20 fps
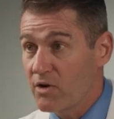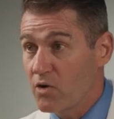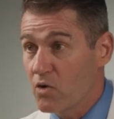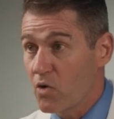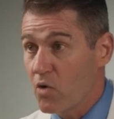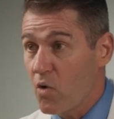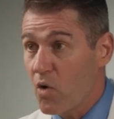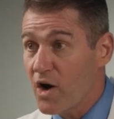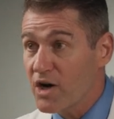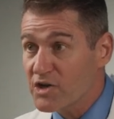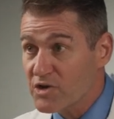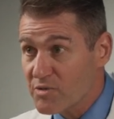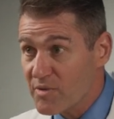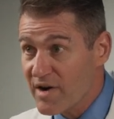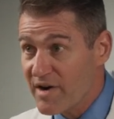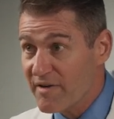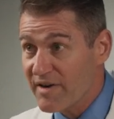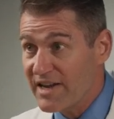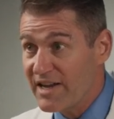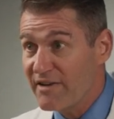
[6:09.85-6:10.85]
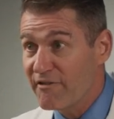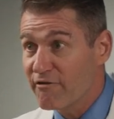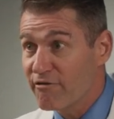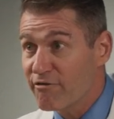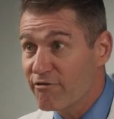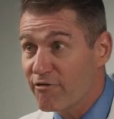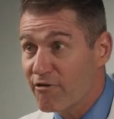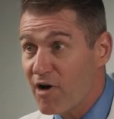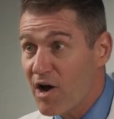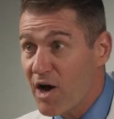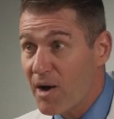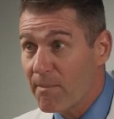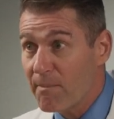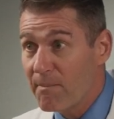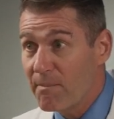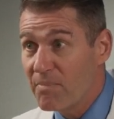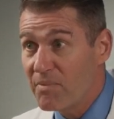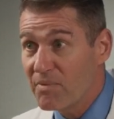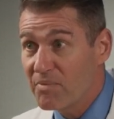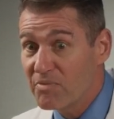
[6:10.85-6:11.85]
quaternary
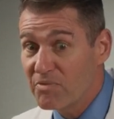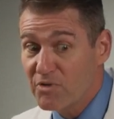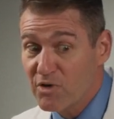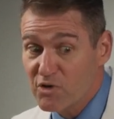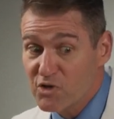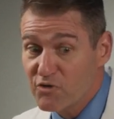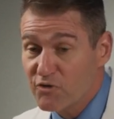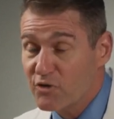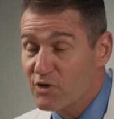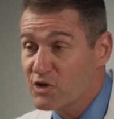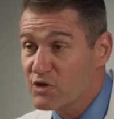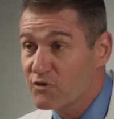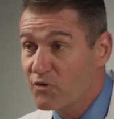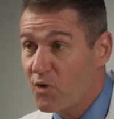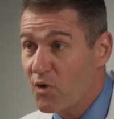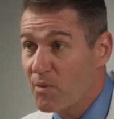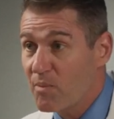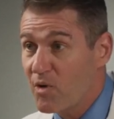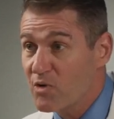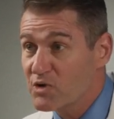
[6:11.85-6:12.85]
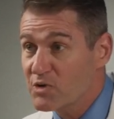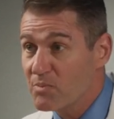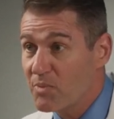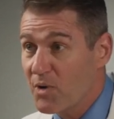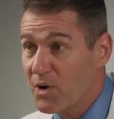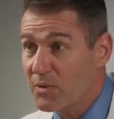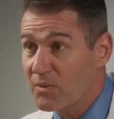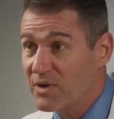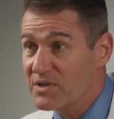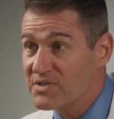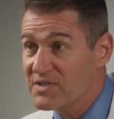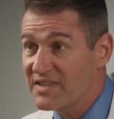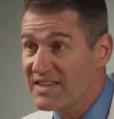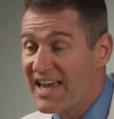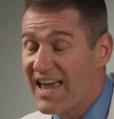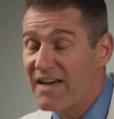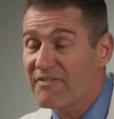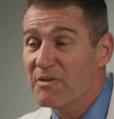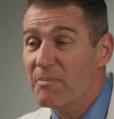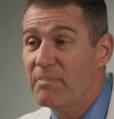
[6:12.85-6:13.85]
from those first four most important ones. They
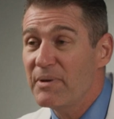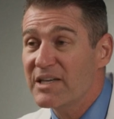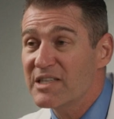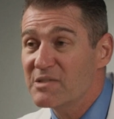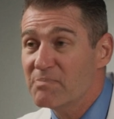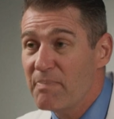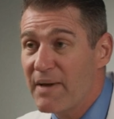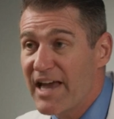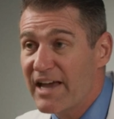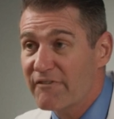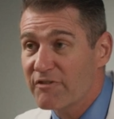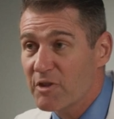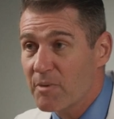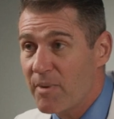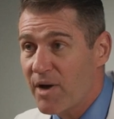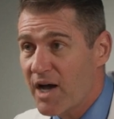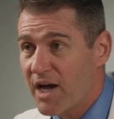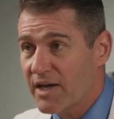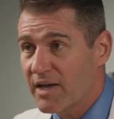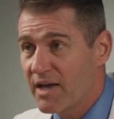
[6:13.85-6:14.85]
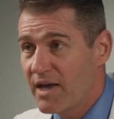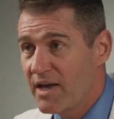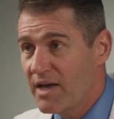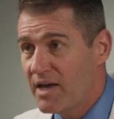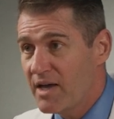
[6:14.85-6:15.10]
have the biggest bang for the buck.